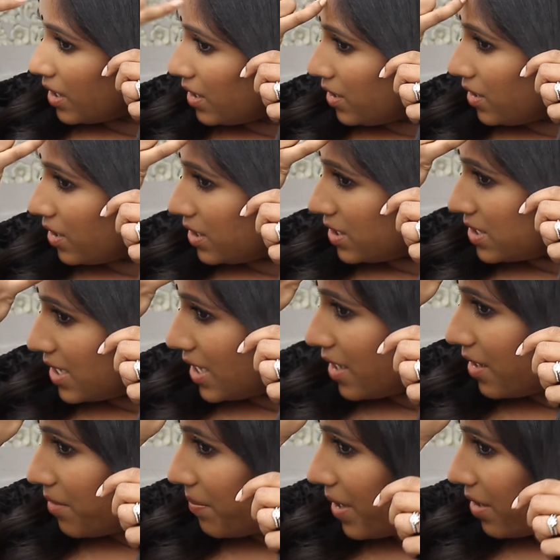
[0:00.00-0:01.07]
You're going to
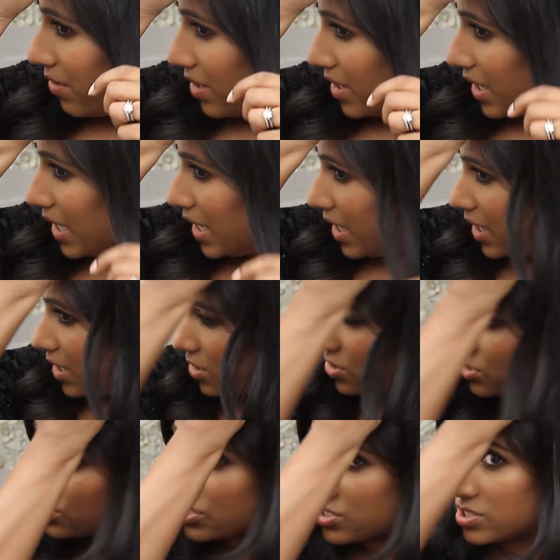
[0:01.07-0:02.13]
take about an
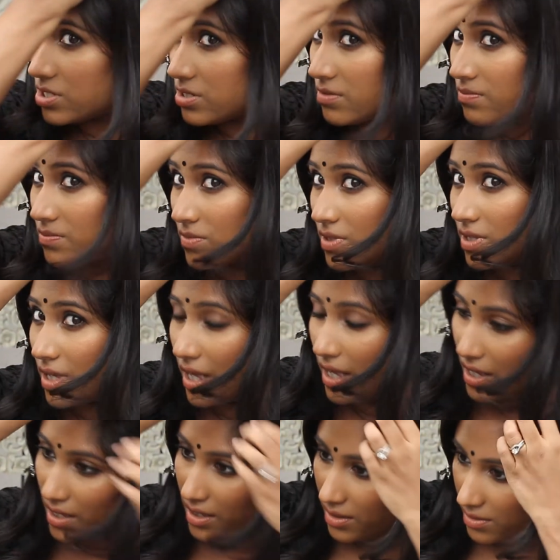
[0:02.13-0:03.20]
inch.
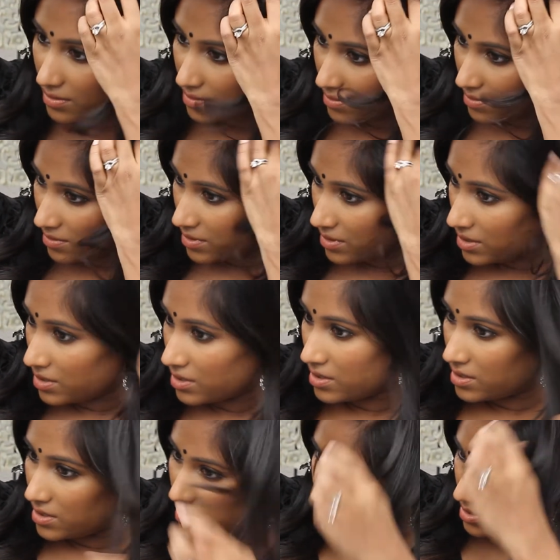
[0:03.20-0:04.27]
Okay,
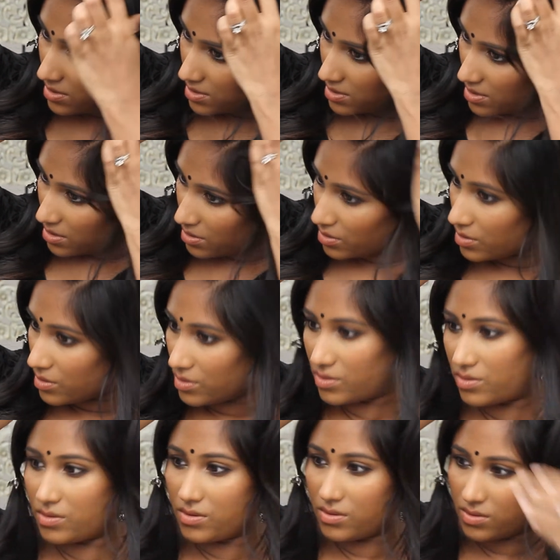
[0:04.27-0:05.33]
so
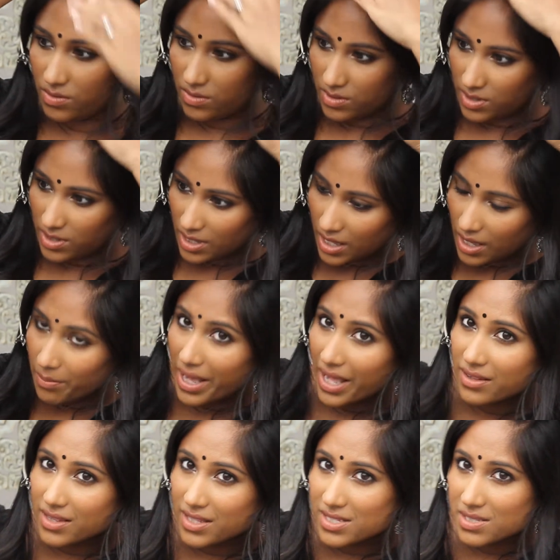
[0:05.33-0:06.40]

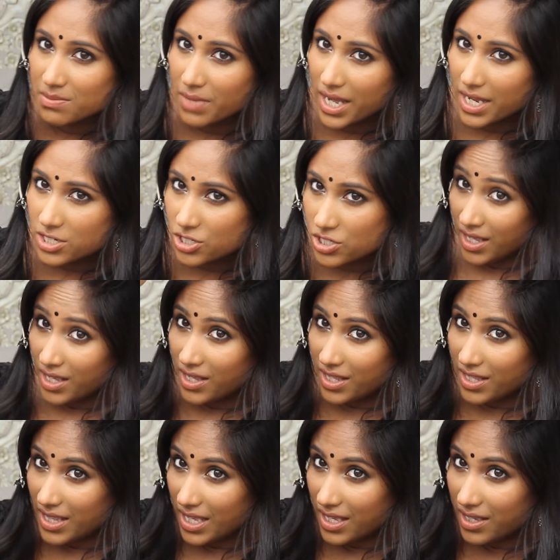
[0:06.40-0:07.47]
about this much.
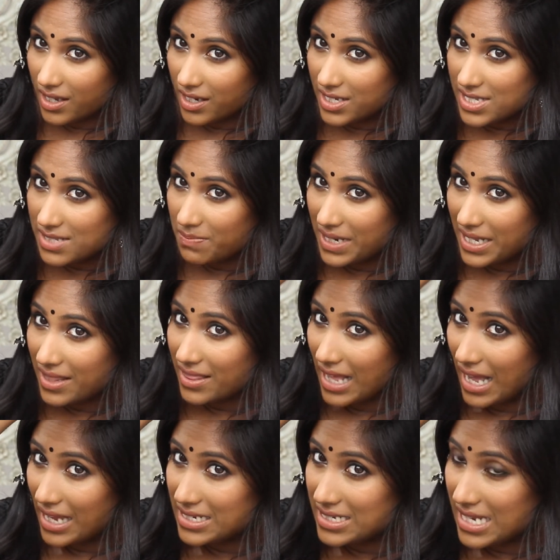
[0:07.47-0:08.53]
You're then going to split
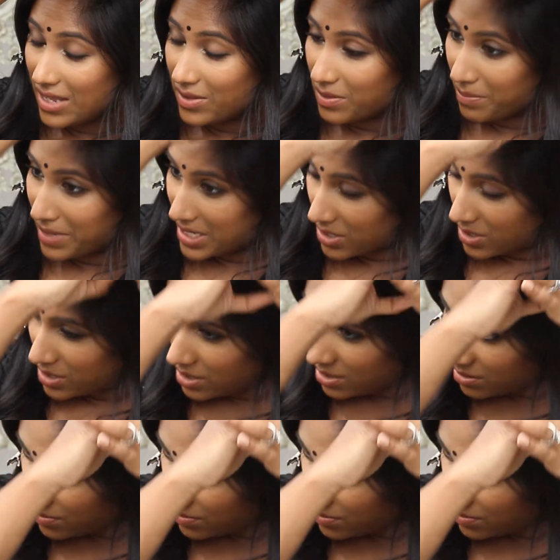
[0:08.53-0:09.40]
that down the middle.